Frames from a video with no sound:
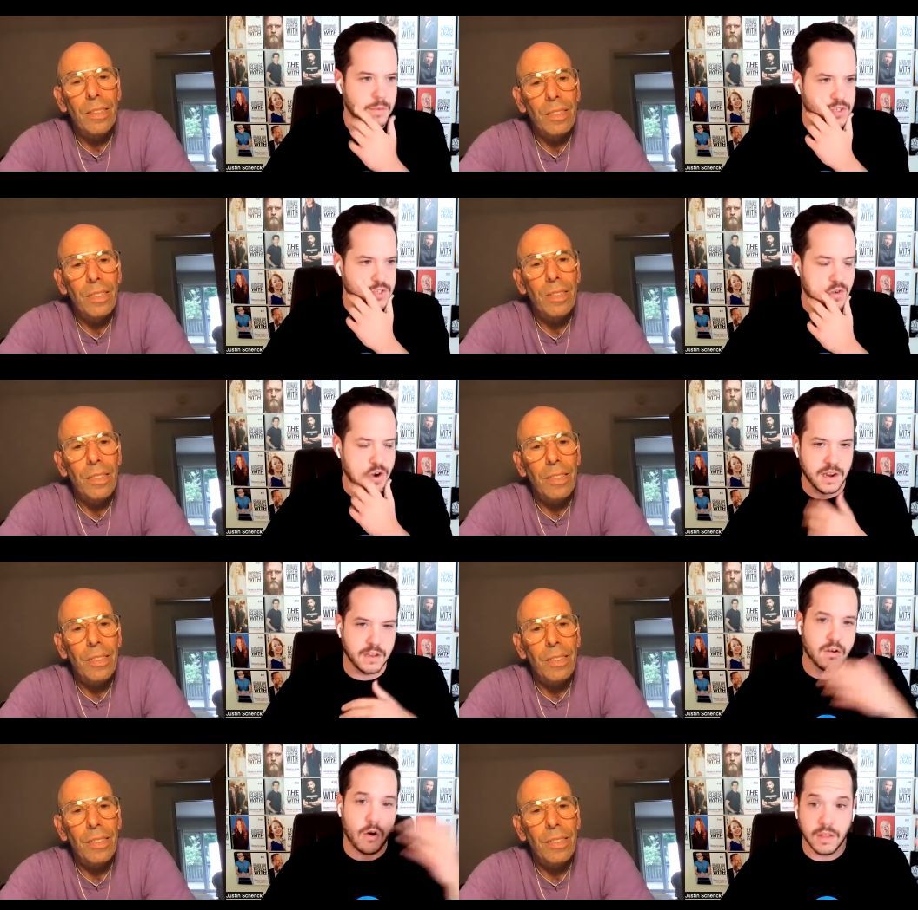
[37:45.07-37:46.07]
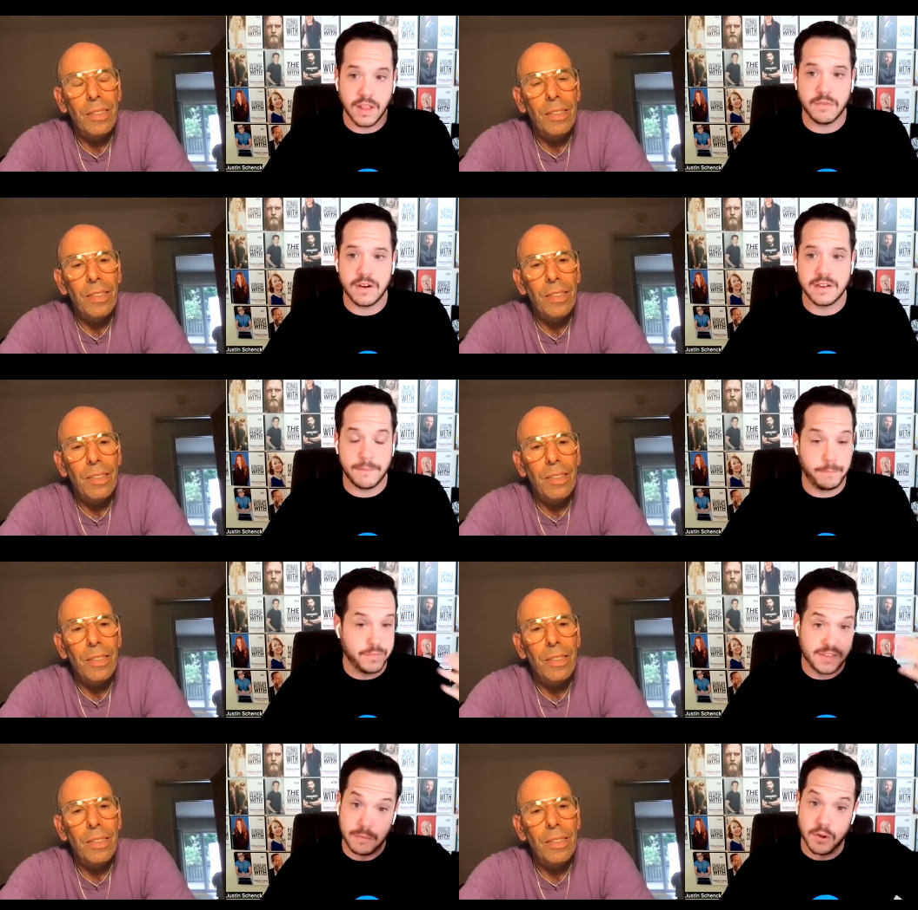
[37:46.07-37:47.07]
Speaker 1: Which is very cult, like very
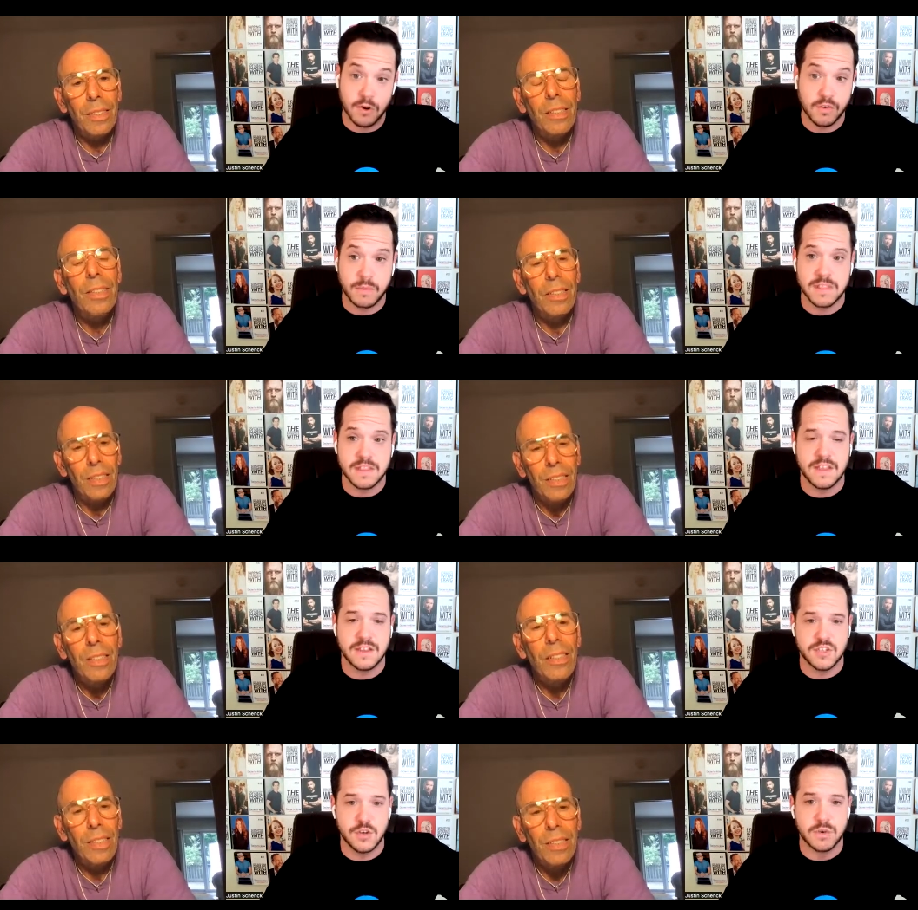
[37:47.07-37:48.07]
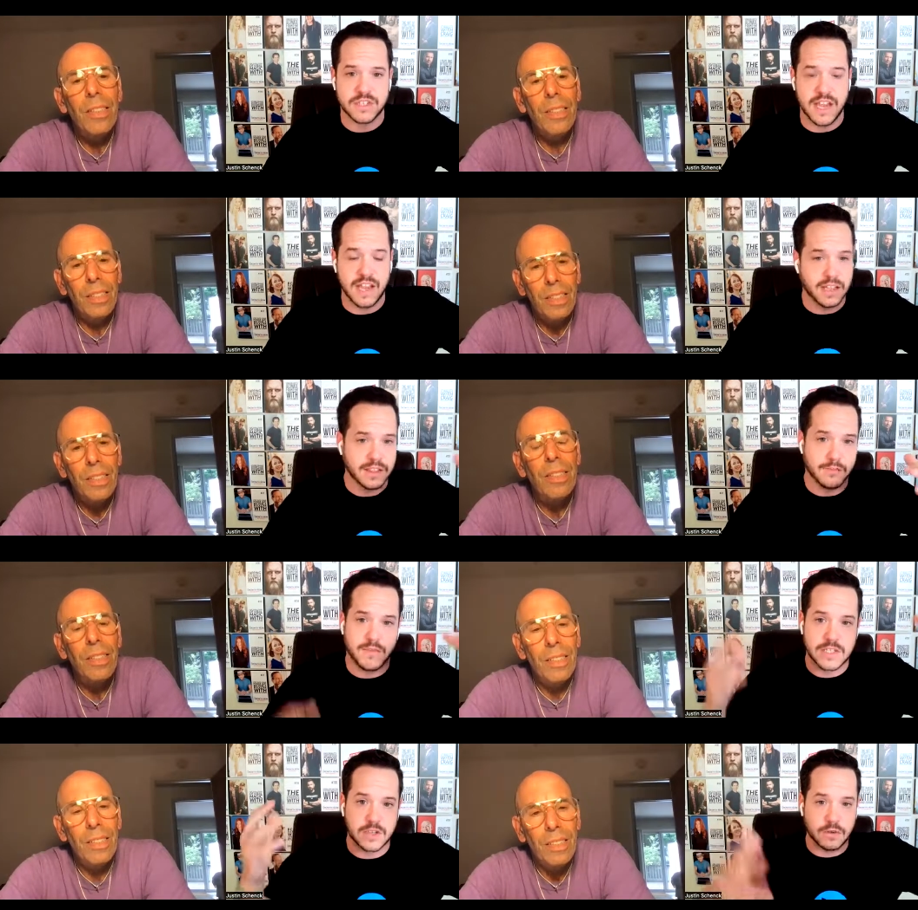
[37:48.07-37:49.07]
similar to some of the things you were saying, like the
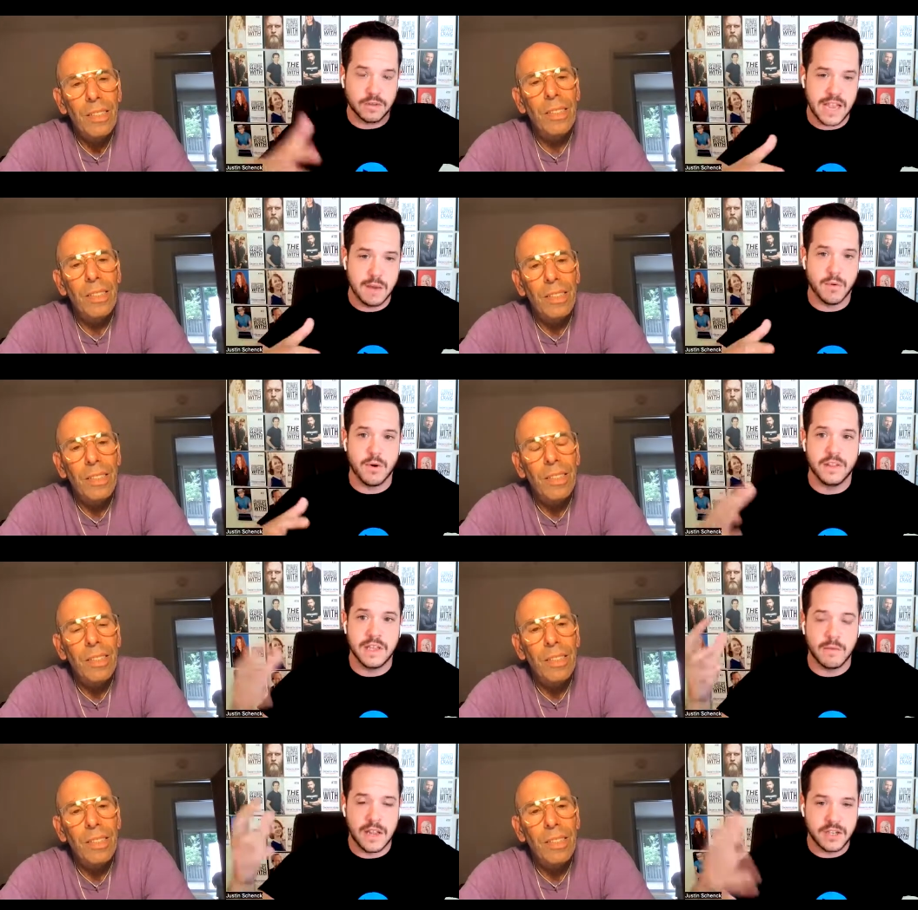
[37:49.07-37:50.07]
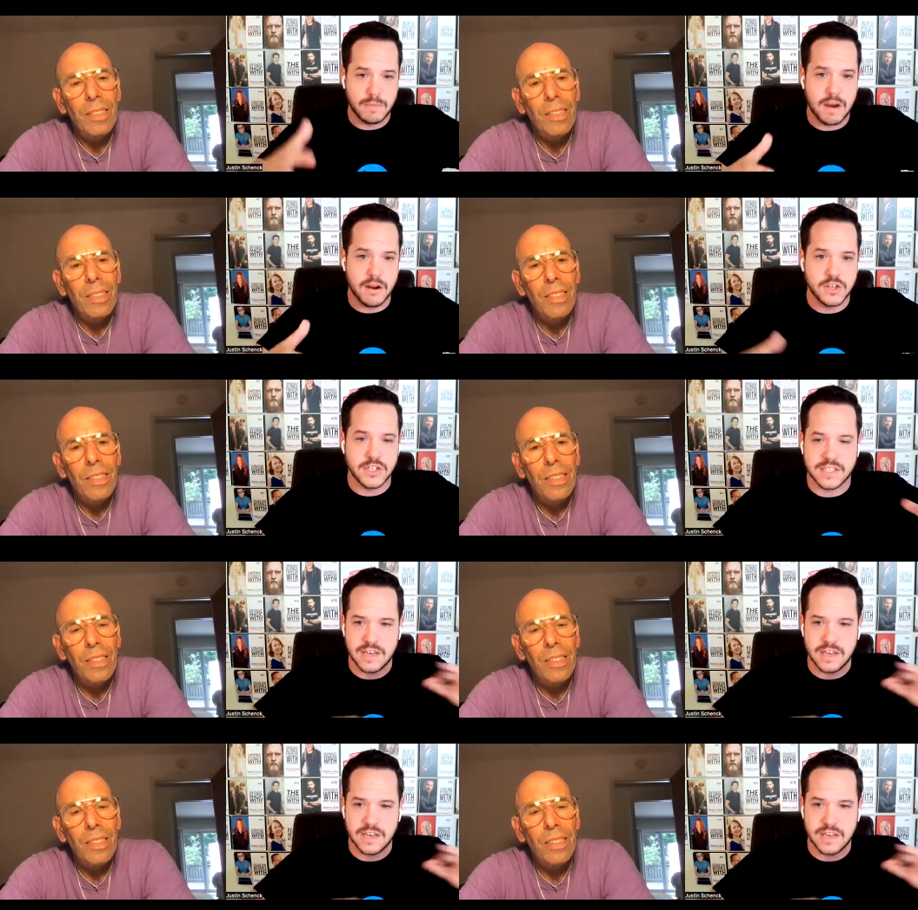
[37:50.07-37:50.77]
physical labor and the arranged marriages.